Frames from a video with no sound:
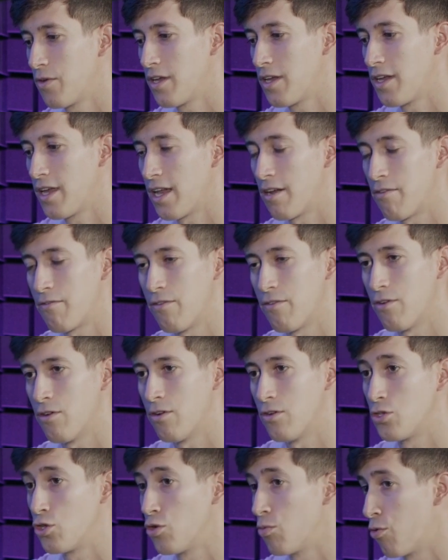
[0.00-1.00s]
we can get it
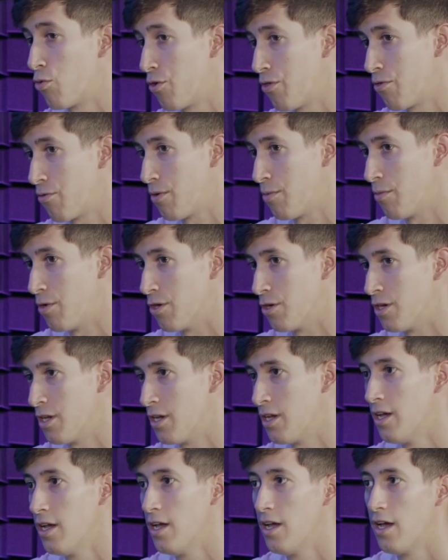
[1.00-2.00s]
for 2.3
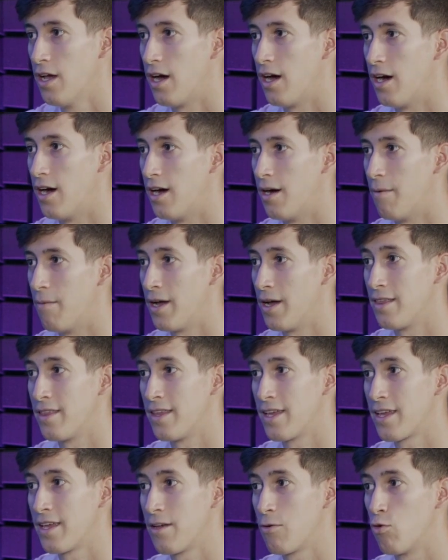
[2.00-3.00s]
million um, i
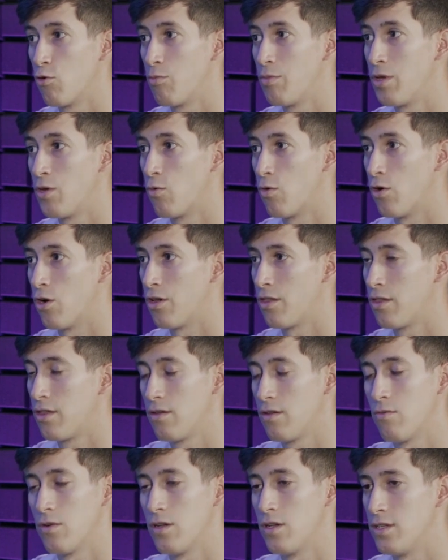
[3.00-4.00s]
think it will be
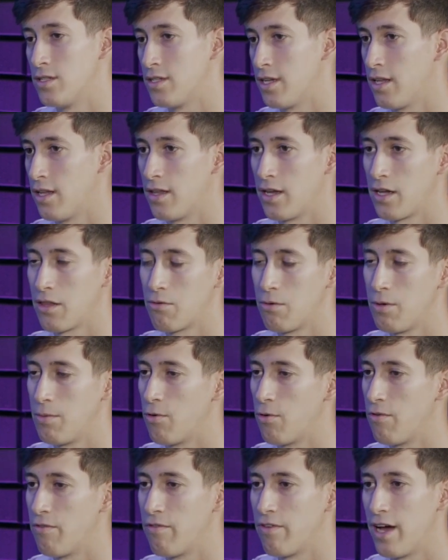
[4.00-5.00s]
worth what he said like
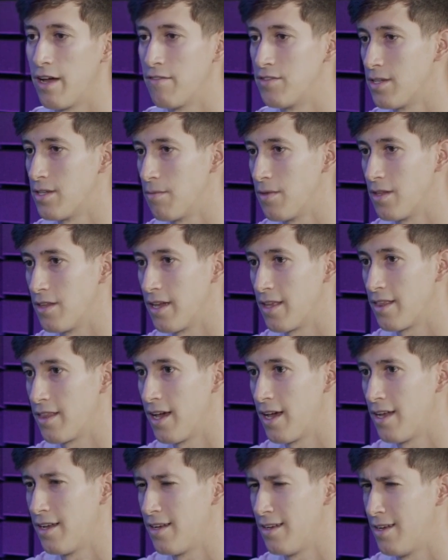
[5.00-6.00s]
3.5 something like
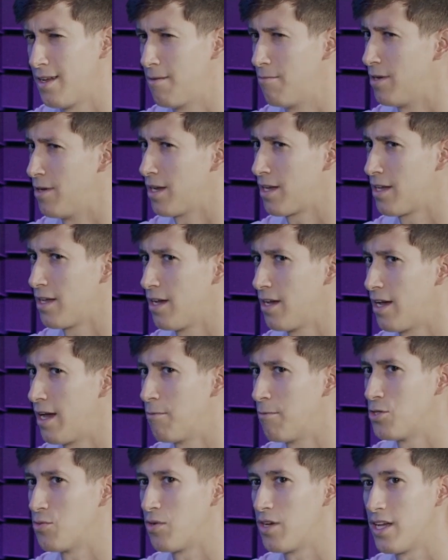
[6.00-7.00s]
that mm-hmm. and i'm like
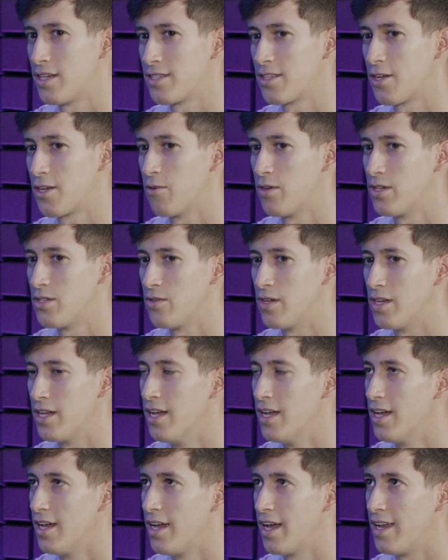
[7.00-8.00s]
how much money has to go into it
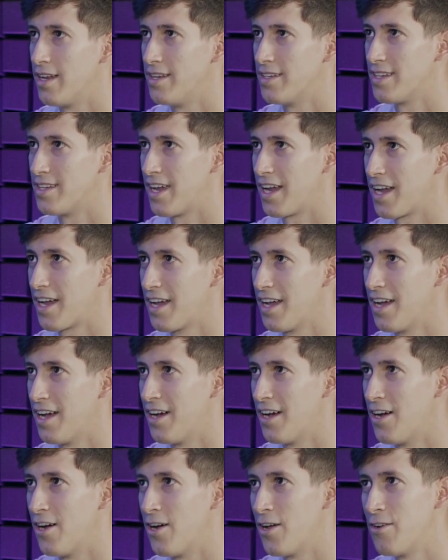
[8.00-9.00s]
and he was like
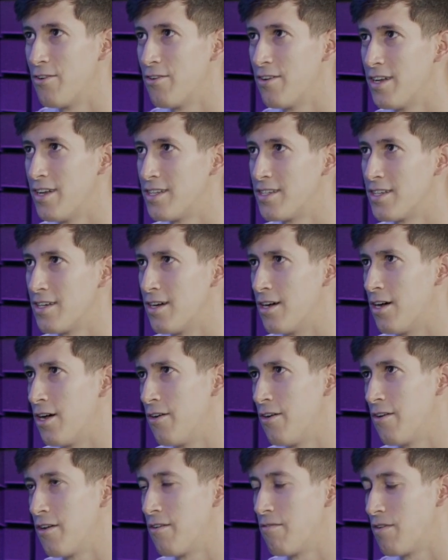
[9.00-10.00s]
100 to
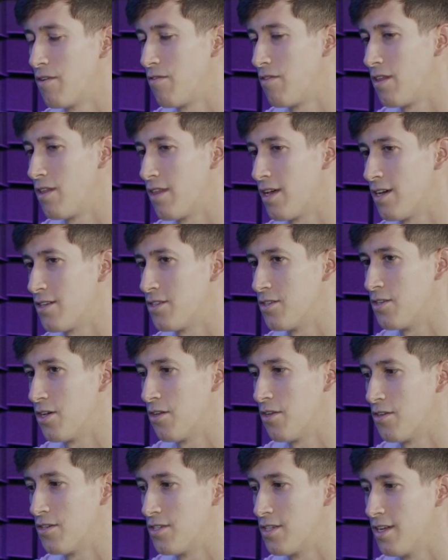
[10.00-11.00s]
150 thousand
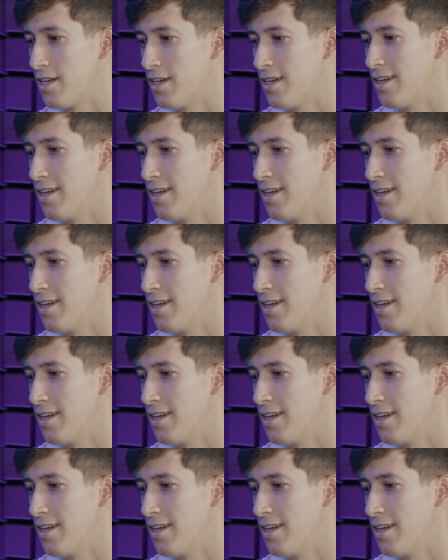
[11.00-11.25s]
dollars